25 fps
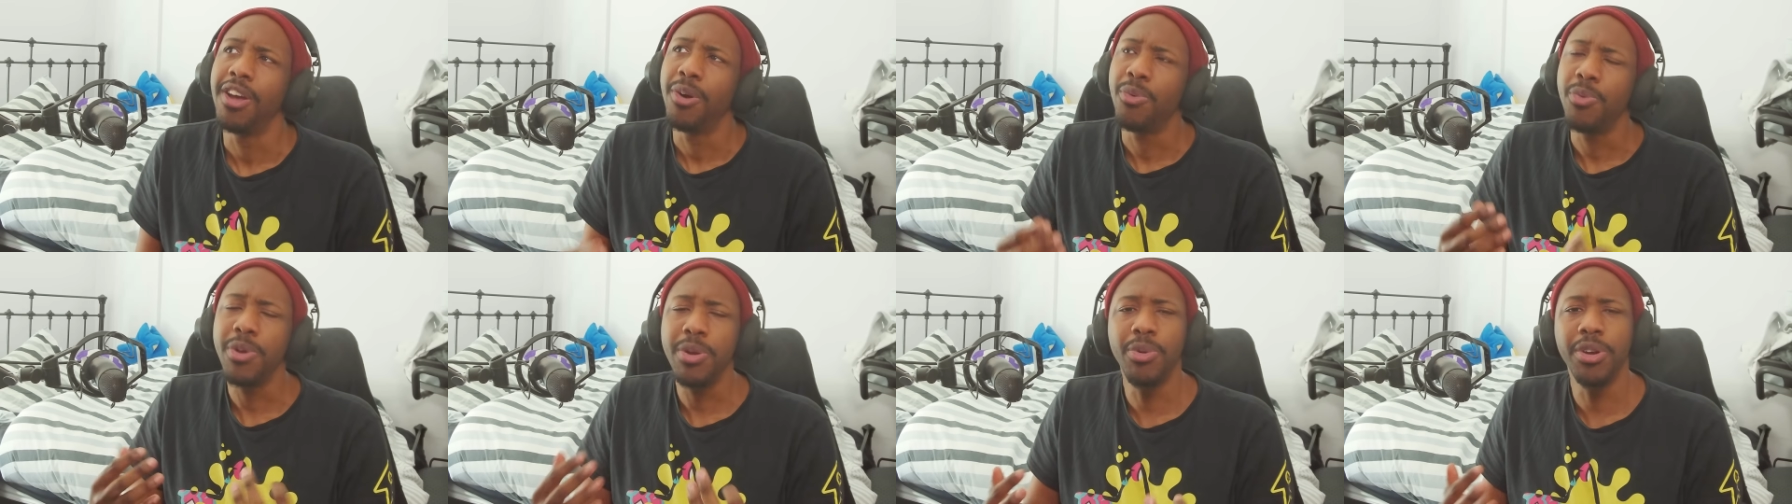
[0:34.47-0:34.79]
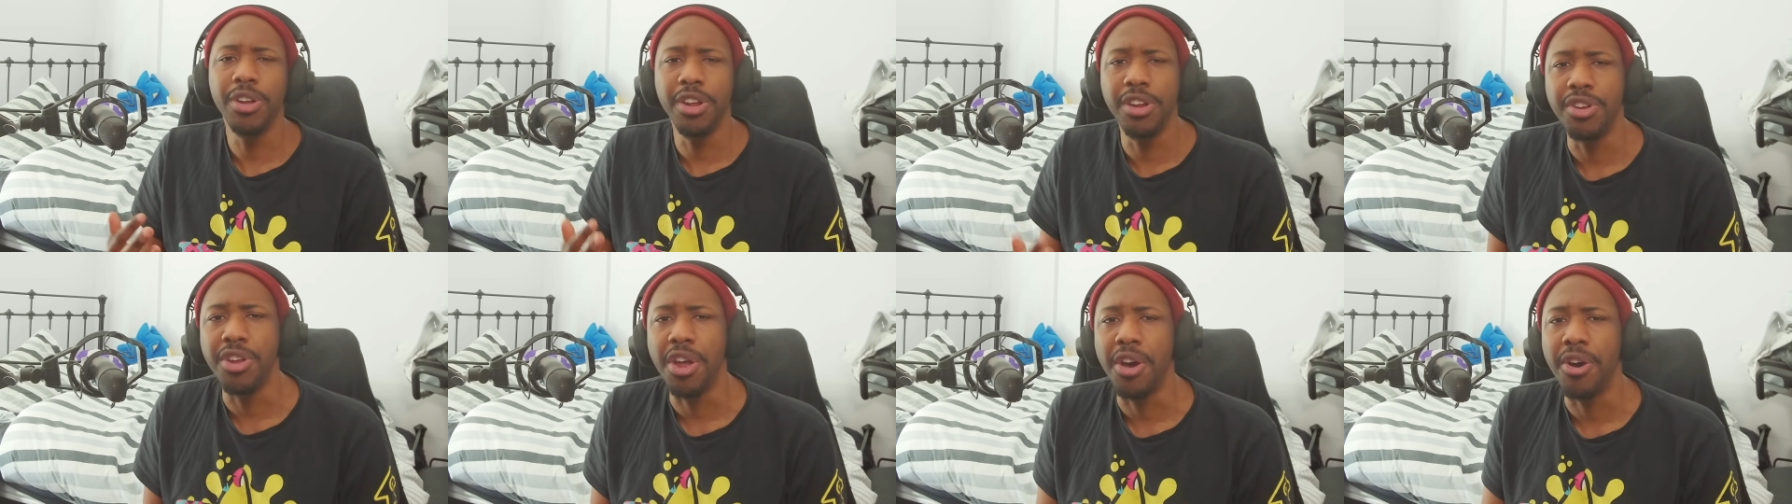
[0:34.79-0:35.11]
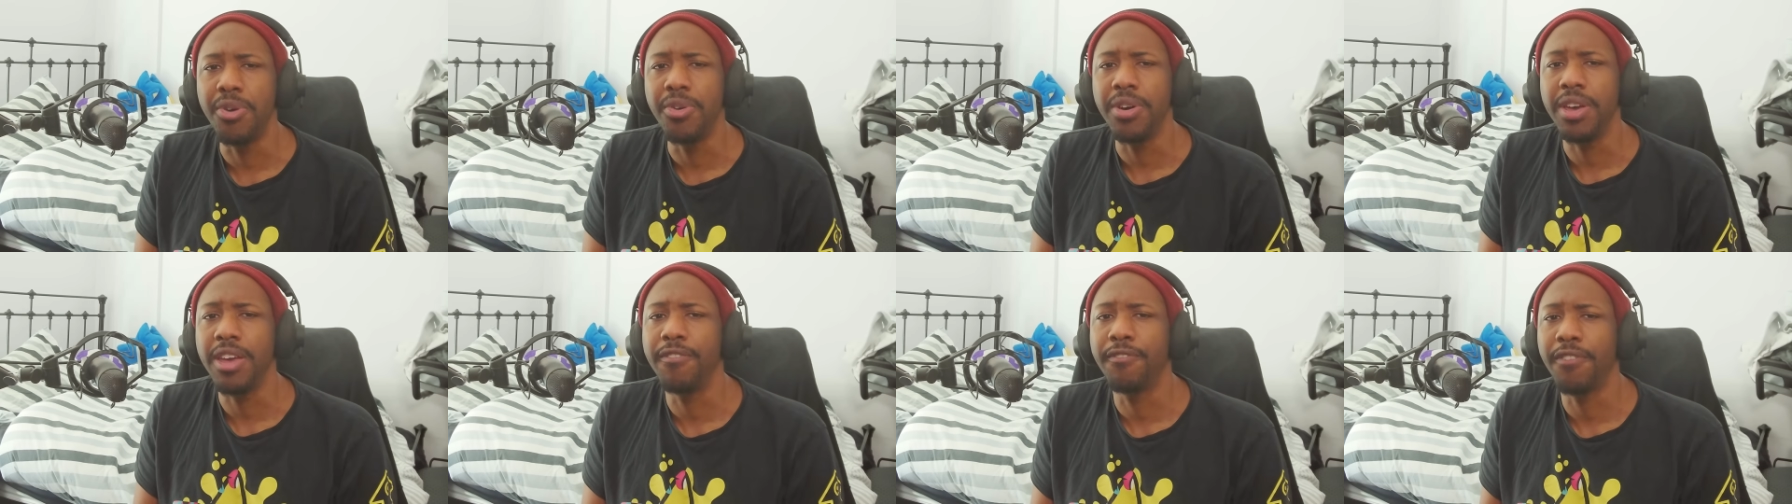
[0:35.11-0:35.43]
We want to
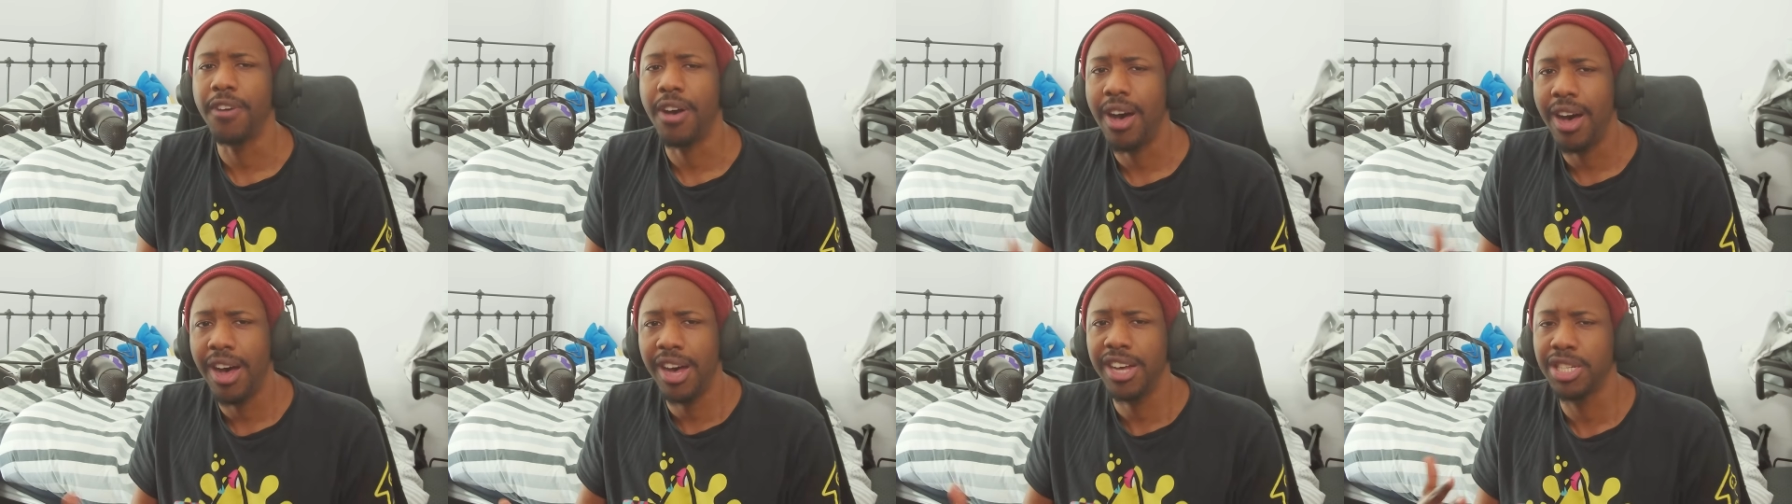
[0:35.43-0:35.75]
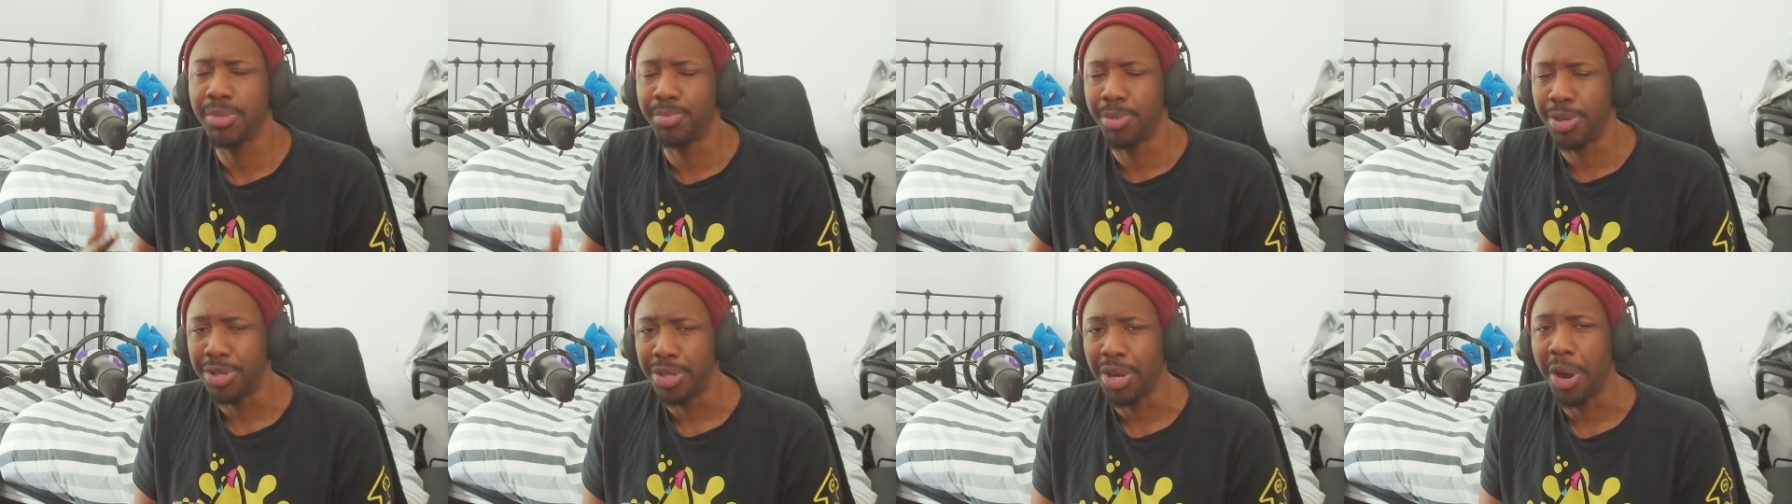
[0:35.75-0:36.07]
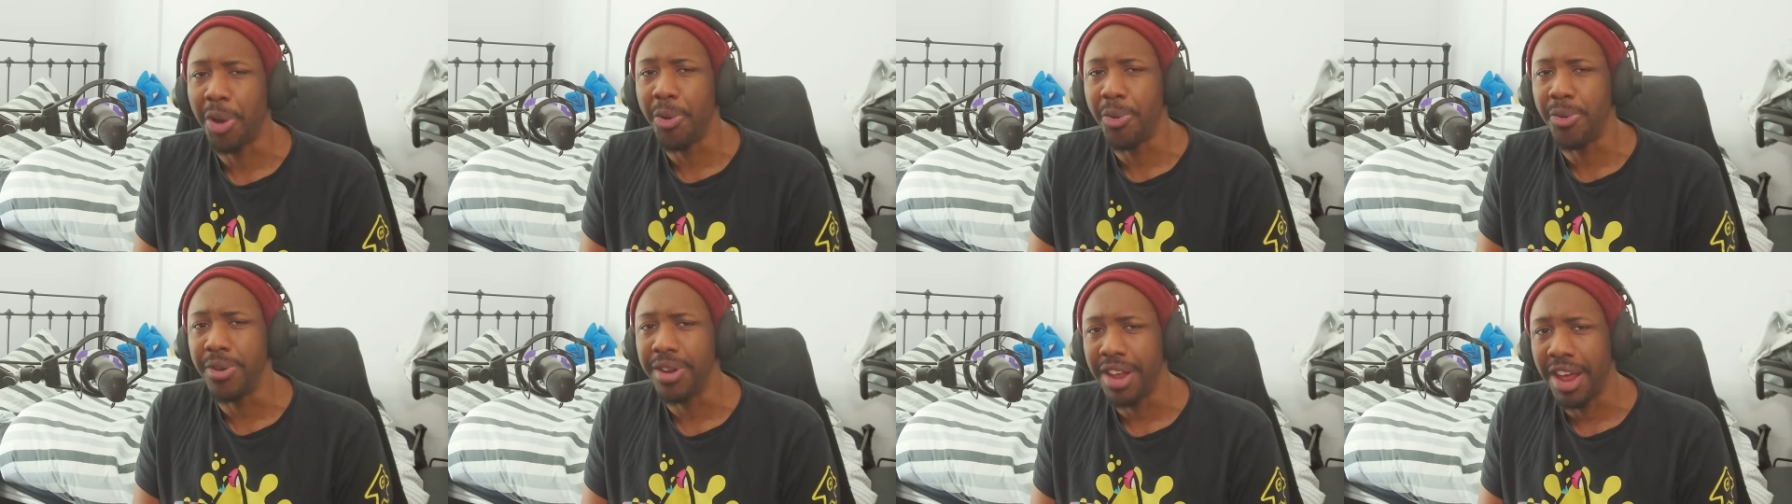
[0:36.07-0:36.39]
know if our
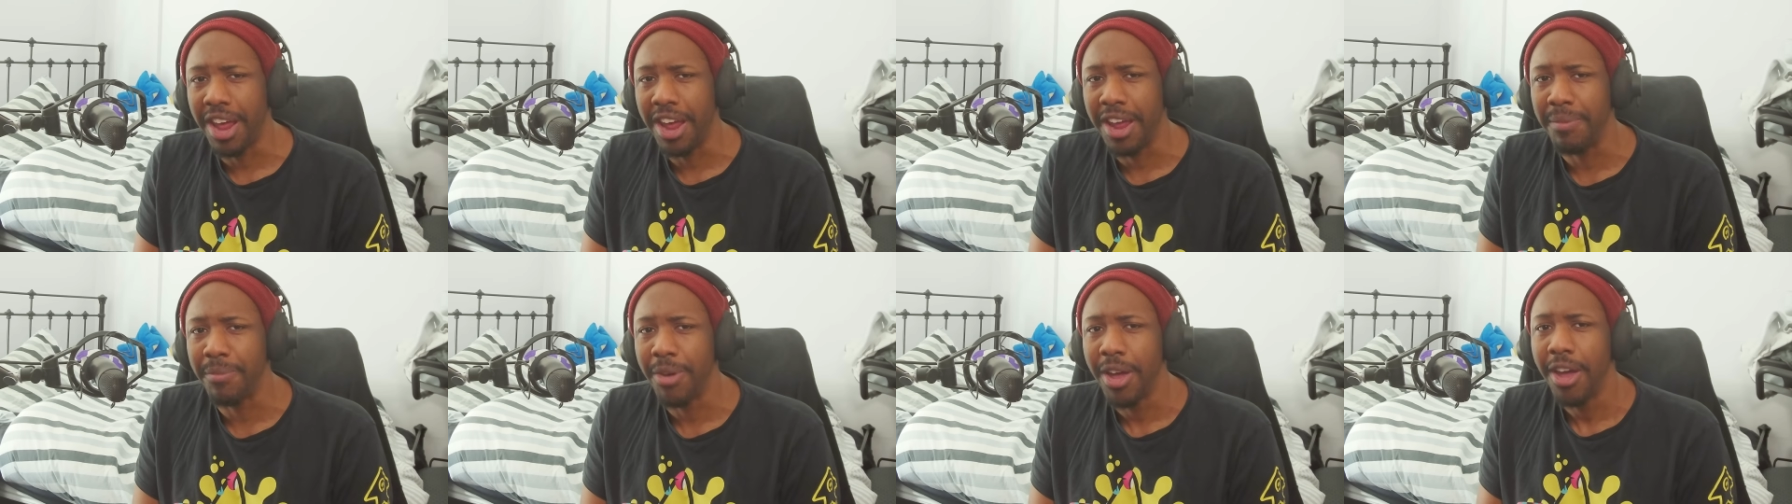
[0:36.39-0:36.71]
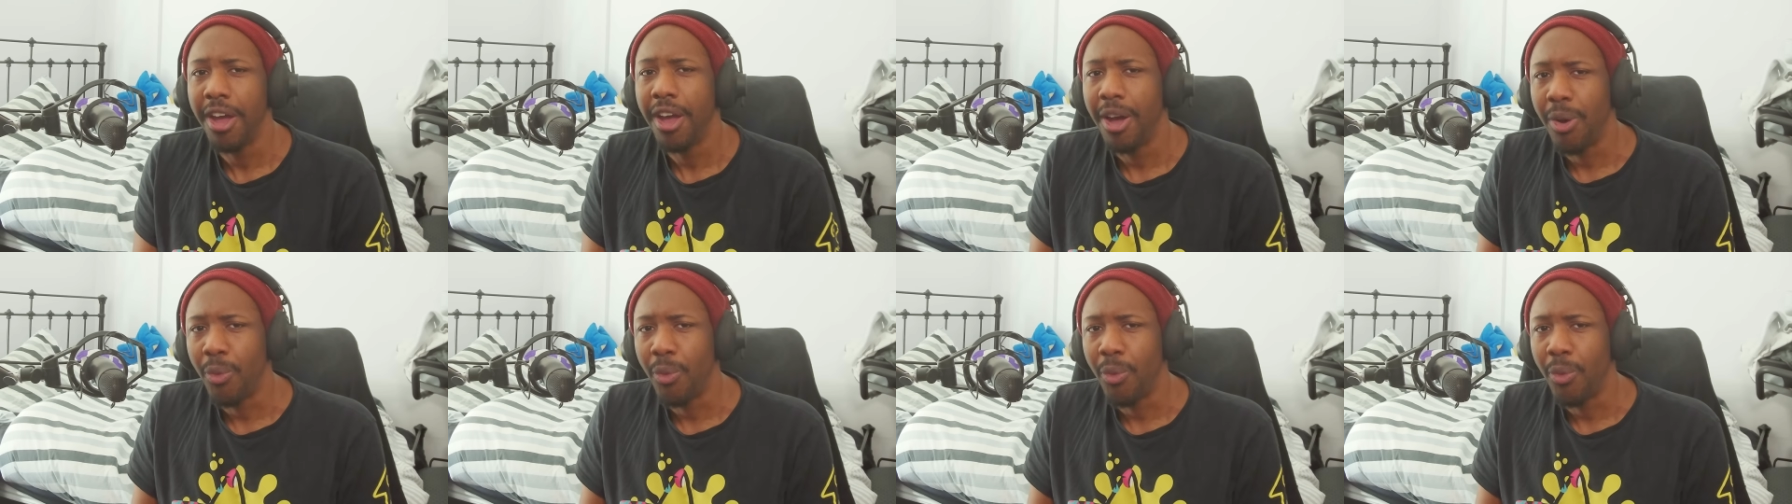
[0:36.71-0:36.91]
Splatoon game